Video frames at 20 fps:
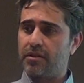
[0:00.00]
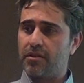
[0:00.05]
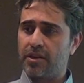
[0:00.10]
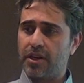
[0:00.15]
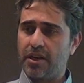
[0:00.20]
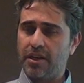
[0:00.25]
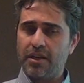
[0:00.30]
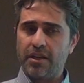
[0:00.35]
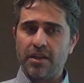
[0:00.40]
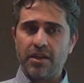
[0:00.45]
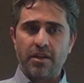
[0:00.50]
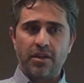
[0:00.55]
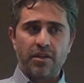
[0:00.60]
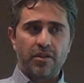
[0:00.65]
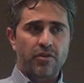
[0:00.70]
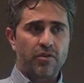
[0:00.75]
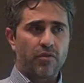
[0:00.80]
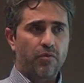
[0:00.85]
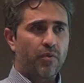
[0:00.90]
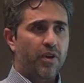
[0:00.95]
Okay?
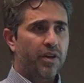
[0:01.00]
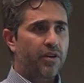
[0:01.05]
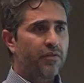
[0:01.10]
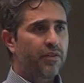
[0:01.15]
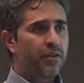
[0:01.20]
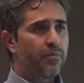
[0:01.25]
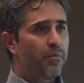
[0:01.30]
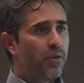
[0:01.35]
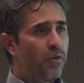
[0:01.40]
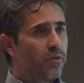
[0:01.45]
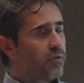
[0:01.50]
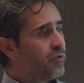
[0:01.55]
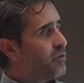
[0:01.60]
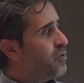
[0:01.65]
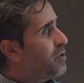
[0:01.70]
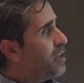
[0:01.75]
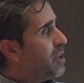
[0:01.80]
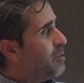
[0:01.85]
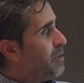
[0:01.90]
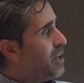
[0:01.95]
So one of the most
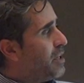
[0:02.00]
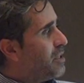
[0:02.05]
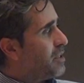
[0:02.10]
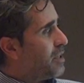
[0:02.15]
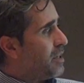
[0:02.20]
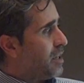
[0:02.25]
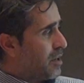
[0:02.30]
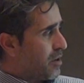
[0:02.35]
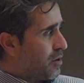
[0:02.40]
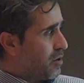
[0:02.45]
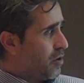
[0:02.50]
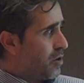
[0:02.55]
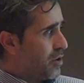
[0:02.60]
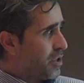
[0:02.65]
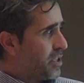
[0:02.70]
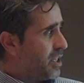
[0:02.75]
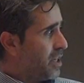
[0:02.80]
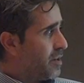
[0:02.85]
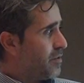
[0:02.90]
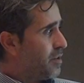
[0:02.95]
fundamental or core
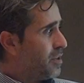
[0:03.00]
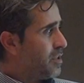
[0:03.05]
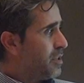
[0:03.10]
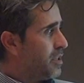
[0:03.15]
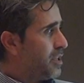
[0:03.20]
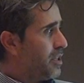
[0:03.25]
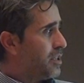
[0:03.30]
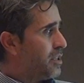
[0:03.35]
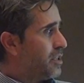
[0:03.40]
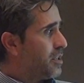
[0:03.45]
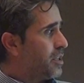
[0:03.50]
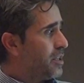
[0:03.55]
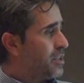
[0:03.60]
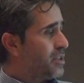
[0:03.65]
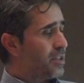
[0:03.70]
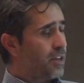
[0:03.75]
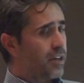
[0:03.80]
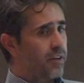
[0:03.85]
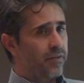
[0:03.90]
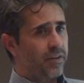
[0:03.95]
service is the
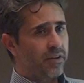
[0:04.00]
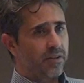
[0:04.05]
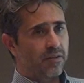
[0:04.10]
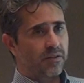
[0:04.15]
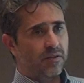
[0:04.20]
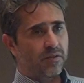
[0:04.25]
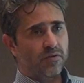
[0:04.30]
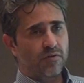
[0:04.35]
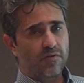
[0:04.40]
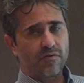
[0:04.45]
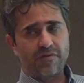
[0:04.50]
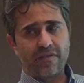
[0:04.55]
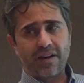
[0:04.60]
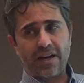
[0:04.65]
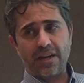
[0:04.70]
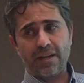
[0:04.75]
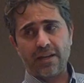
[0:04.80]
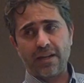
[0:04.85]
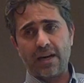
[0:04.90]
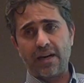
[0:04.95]
service to
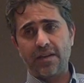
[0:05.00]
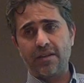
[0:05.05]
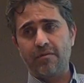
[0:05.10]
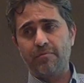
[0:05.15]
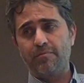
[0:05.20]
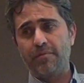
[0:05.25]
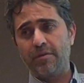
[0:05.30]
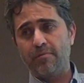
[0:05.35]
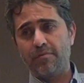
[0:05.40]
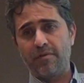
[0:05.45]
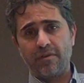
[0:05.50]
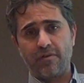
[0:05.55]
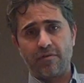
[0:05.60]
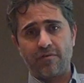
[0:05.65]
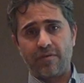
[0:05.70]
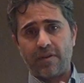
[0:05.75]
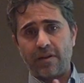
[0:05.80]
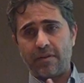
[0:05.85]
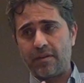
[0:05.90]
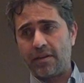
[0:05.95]
find other people,
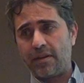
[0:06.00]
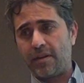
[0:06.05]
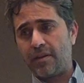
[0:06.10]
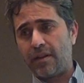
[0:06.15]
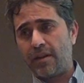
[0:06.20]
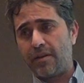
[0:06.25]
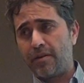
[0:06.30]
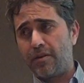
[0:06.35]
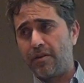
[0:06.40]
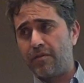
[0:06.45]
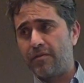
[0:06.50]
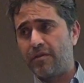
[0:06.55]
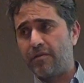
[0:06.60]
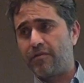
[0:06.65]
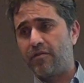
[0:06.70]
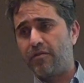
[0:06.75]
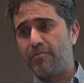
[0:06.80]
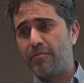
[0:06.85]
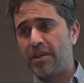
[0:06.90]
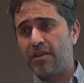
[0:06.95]
in order
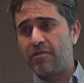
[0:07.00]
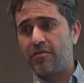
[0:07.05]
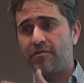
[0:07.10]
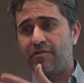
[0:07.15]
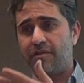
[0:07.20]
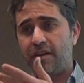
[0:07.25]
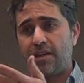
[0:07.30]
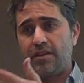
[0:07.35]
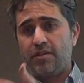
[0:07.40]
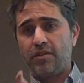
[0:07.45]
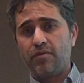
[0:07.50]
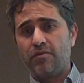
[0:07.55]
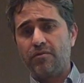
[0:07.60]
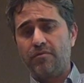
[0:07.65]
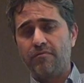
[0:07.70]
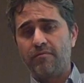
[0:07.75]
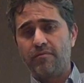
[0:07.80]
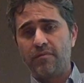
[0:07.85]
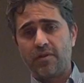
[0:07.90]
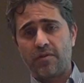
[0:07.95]
for me to find you,
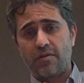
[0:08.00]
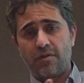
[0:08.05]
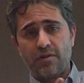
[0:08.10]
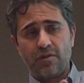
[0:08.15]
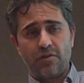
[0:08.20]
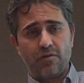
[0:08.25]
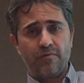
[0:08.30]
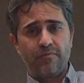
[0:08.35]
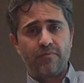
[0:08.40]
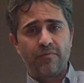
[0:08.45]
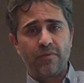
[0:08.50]
or you.